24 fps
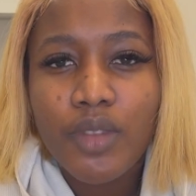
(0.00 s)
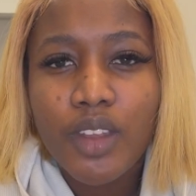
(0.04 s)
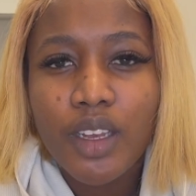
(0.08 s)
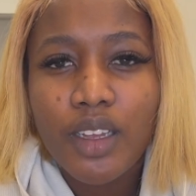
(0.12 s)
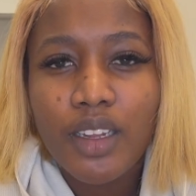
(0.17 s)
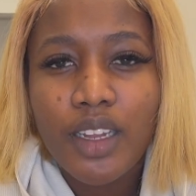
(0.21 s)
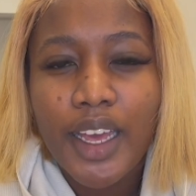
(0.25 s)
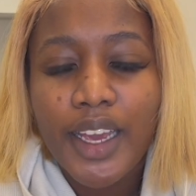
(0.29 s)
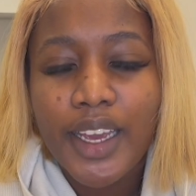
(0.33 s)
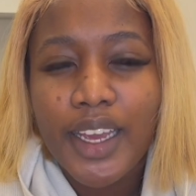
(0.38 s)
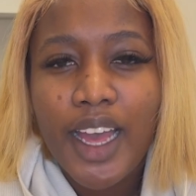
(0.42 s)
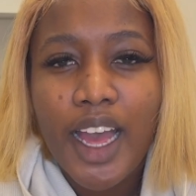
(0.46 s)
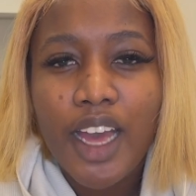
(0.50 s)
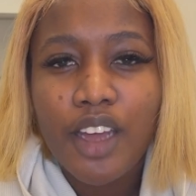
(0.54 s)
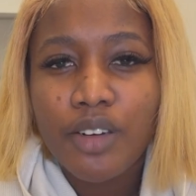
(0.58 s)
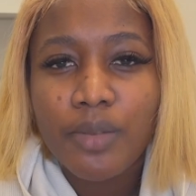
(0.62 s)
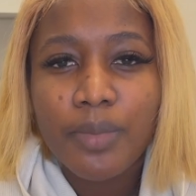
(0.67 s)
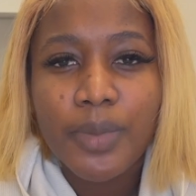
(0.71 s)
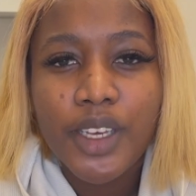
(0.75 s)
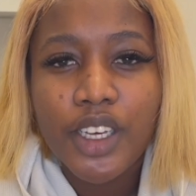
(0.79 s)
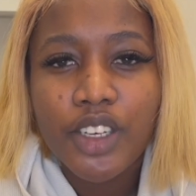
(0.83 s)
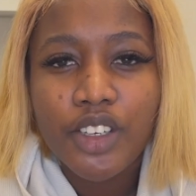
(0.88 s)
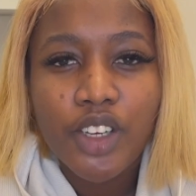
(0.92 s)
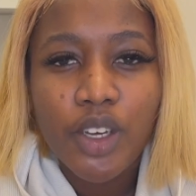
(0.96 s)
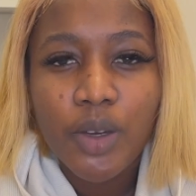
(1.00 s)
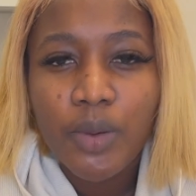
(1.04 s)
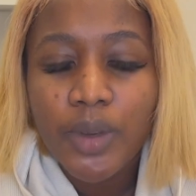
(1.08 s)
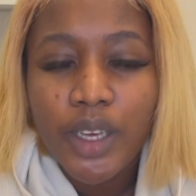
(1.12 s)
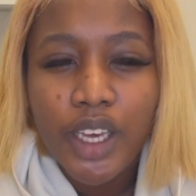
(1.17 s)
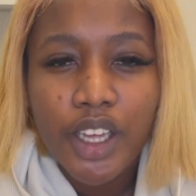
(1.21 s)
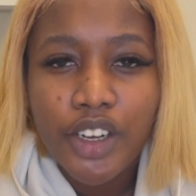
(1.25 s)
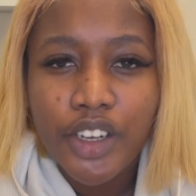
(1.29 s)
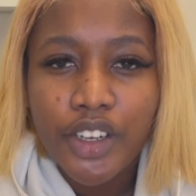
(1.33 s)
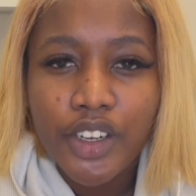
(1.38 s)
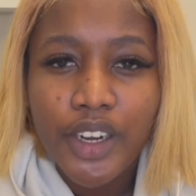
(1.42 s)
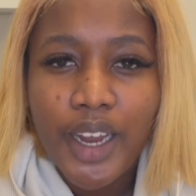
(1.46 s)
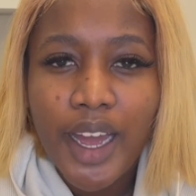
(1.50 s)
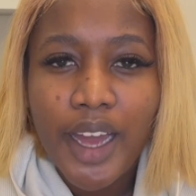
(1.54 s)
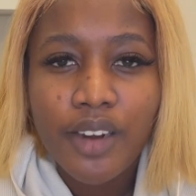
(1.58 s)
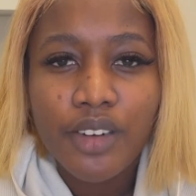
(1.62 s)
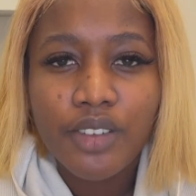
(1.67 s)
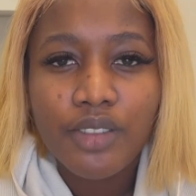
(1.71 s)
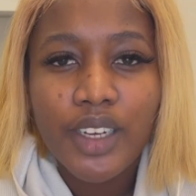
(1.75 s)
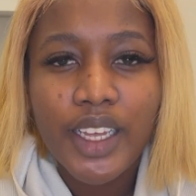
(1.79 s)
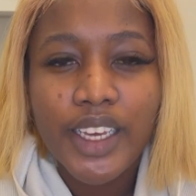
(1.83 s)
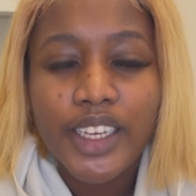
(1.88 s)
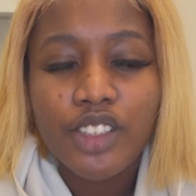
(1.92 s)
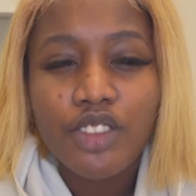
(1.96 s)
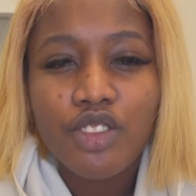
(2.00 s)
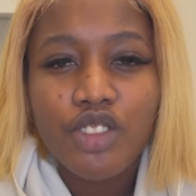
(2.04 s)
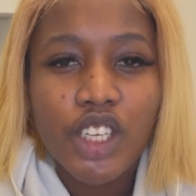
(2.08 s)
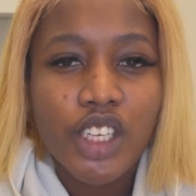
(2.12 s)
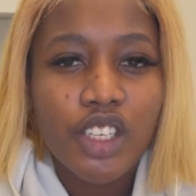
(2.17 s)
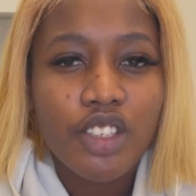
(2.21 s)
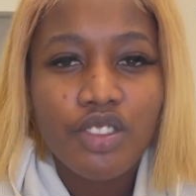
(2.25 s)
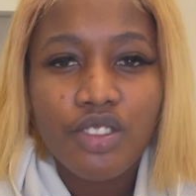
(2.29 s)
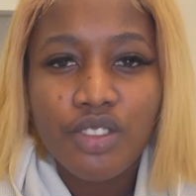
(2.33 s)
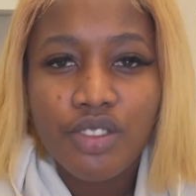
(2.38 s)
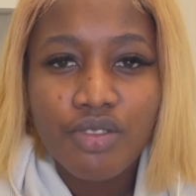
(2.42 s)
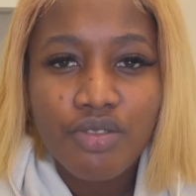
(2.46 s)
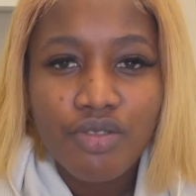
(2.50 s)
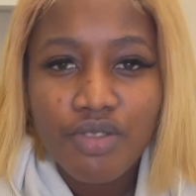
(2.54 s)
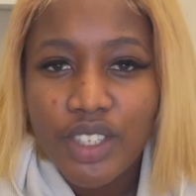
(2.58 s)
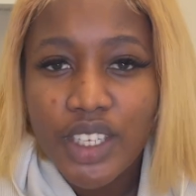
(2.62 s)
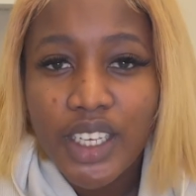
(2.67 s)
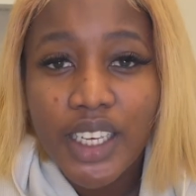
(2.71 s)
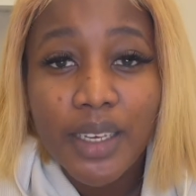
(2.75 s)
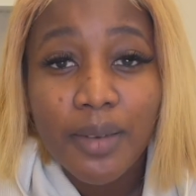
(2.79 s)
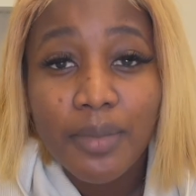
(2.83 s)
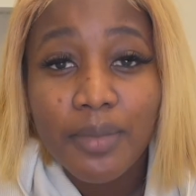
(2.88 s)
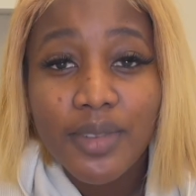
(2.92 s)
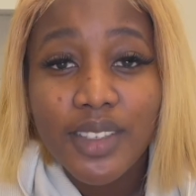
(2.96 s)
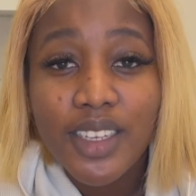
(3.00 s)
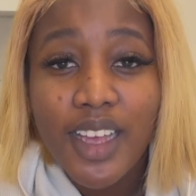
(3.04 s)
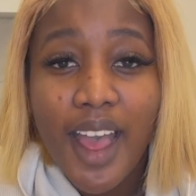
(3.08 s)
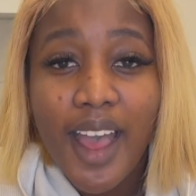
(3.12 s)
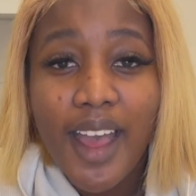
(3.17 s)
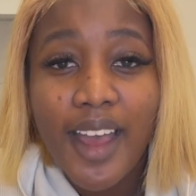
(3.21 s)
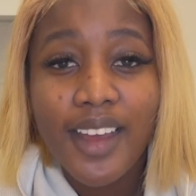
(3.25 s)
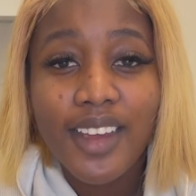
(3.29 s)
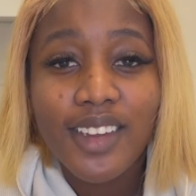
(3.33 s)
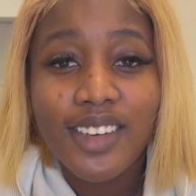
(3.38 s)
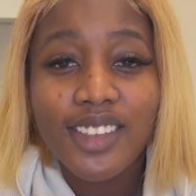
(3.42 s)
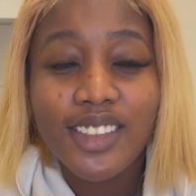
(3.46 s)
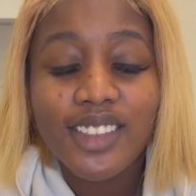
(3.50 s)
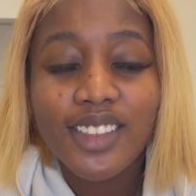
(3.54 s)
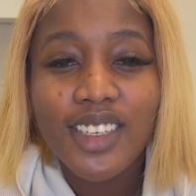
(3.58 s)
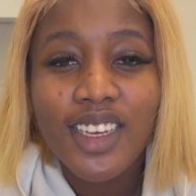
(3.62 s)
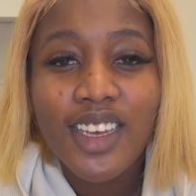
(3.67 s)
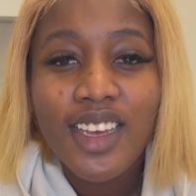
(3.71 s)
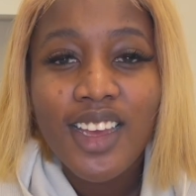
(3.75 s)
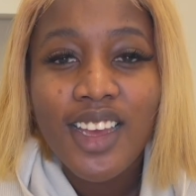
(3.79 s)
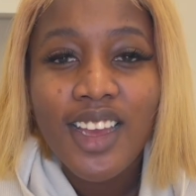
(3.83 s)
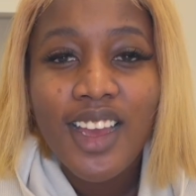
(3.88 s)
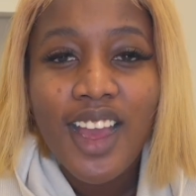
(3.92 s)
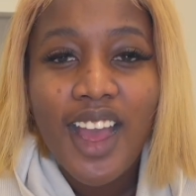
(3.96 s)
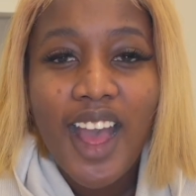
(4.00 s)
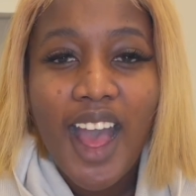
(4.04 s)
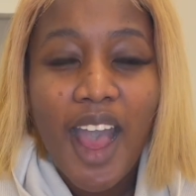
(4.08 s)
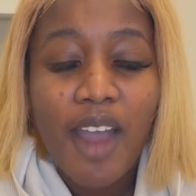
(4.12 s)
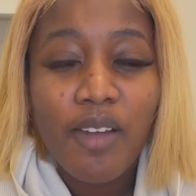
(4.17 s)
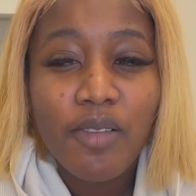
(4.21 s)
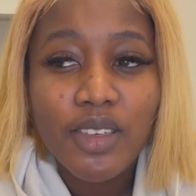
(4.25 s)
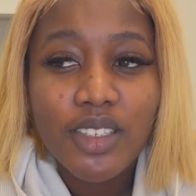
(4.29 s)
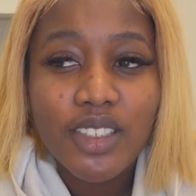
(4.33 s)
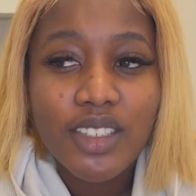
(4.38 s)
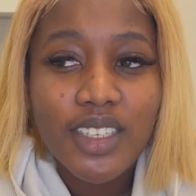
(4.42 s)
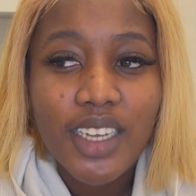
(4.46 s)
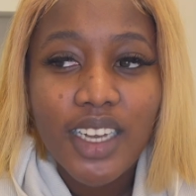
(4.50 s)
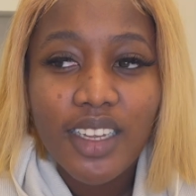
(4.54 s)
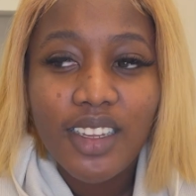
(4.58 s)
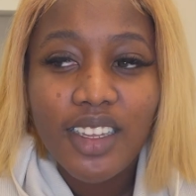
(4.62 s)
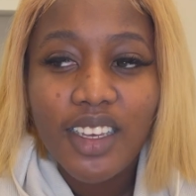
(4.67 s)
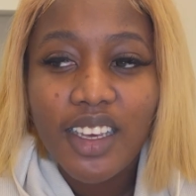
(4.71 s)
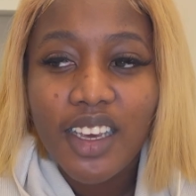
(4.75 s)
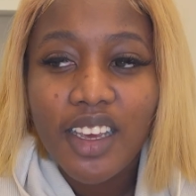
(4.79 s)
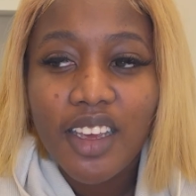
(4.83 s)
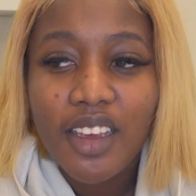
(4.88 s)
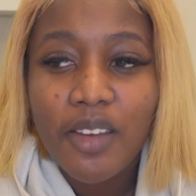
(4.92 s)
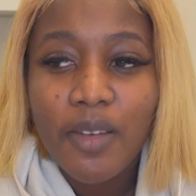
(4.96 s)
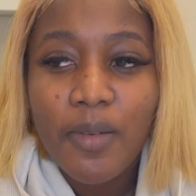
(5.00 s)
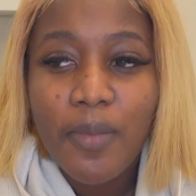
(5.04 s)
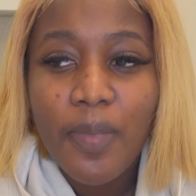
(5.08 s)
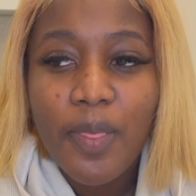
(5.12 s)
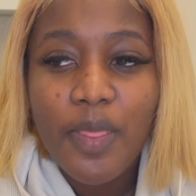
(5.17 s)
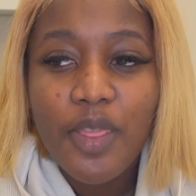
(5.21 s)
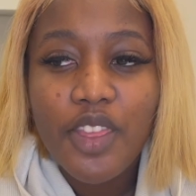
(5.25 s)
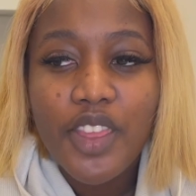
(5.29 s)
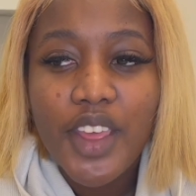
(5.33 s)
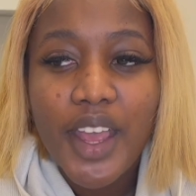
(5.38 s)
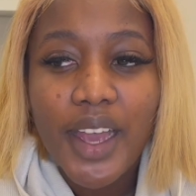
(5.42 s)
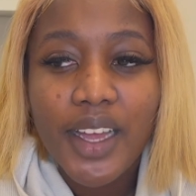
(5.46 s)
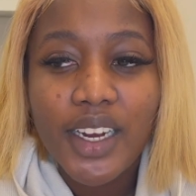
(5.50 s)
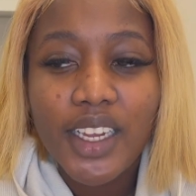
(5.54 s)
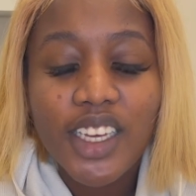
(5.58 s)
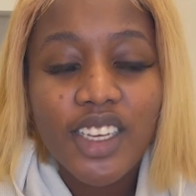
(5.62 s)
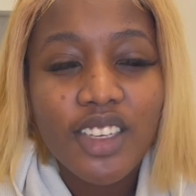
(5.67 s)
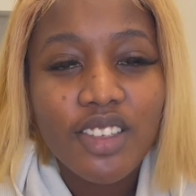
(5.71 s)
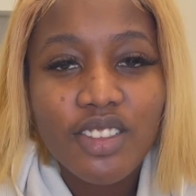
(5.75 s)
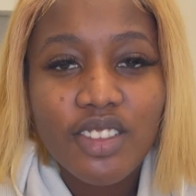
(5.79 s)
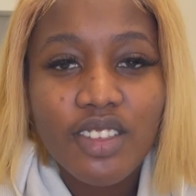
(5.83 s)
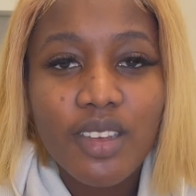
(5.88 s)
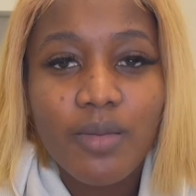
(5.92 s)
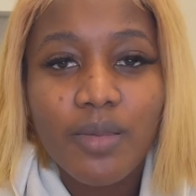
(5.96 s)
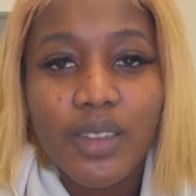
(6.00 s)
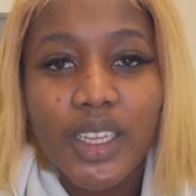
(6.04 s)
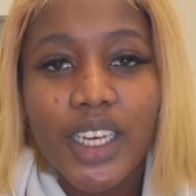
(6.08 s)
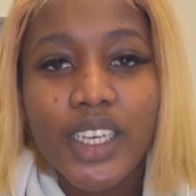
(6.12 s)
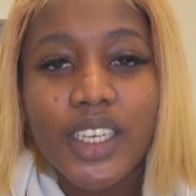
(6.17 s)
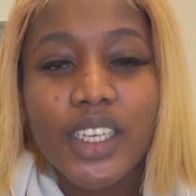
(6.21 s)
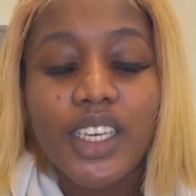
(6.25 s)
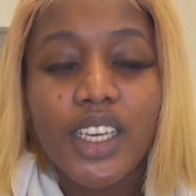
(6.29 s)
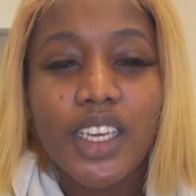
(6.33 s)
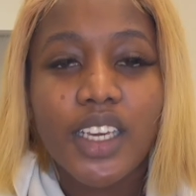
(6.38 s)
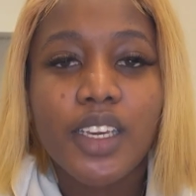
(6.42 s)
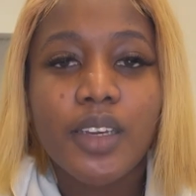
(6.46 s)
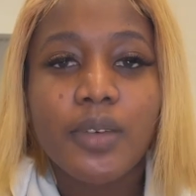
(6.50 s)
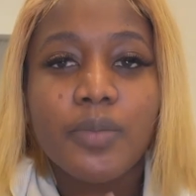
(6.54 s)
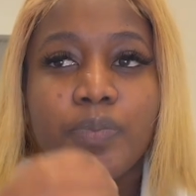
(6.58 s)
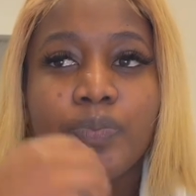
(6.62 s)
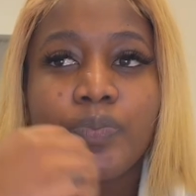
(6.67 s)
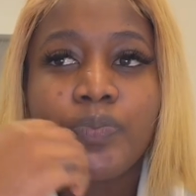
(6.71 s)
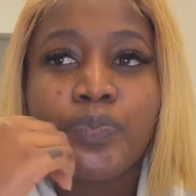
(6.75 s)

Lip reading: like, how to be a go-getter, how to like chase your dreams. And I was telling him that he's so lucky.